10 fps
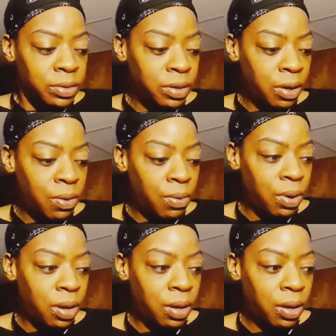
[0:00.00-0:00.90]

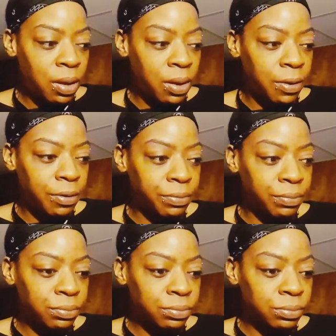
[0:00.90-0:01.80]
So
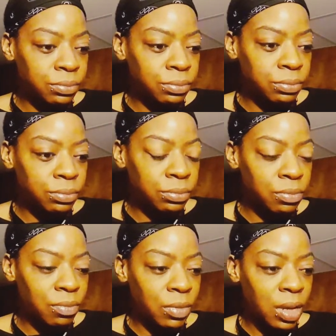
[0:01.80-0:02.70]
um
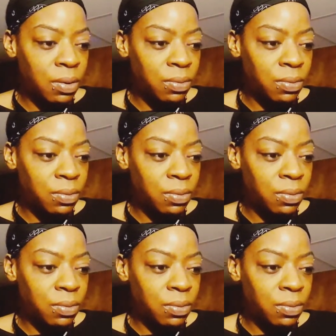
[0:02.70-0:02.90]
I